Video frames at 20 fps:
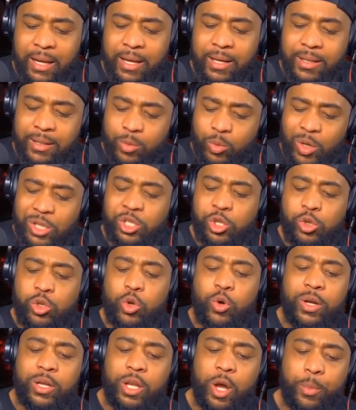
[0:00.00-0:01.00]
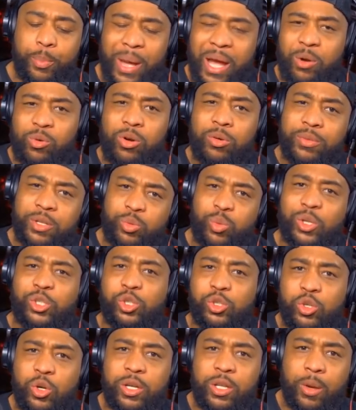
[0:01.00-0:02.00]
What you do in your bedroom is what
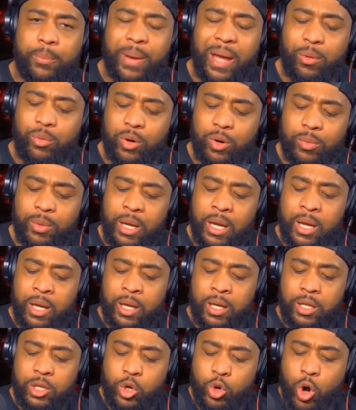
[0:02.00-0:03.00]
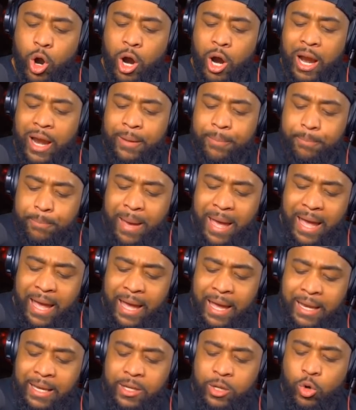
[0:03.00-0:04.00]
you do in your bedroom. You are a
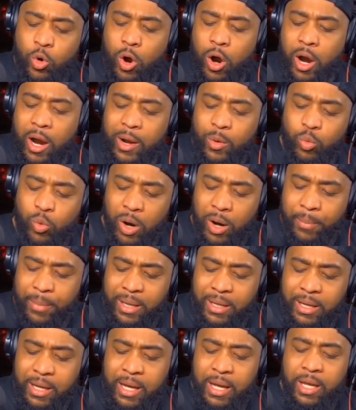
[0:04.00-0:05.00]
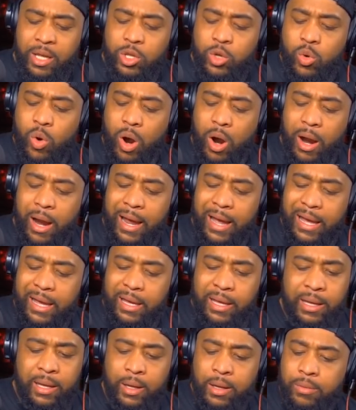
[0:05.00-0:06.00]
man. You are a woman. You are
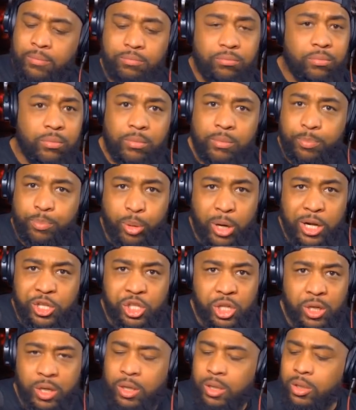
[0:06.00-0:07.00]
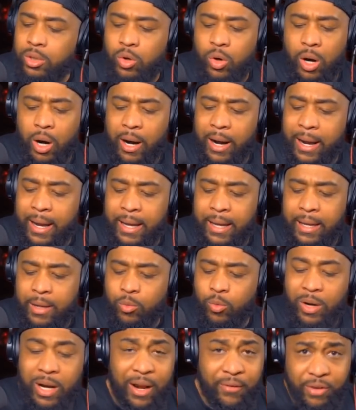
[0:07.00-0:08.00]
a preacher, you are a
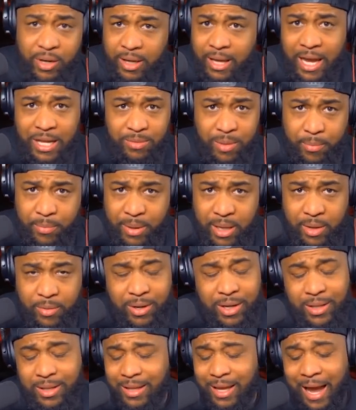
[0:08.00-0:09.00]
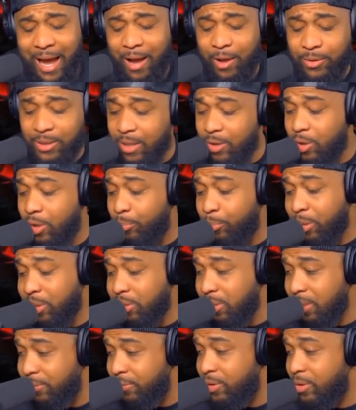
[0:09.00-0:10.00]
whatever the case may be. Well, I don't think you're a
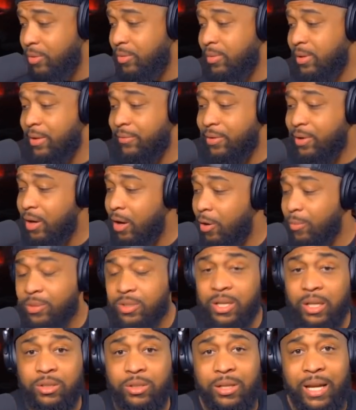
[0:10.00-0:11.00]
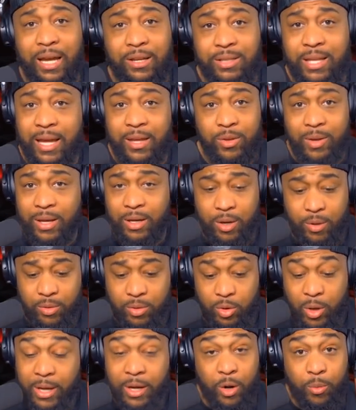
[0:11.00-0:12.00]
preacher if you live in a homosexual lifestyle. You
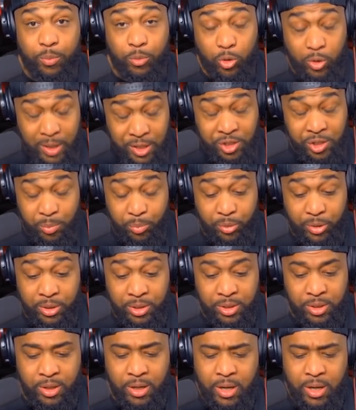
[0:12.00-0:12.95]
ain't no Christian preacher.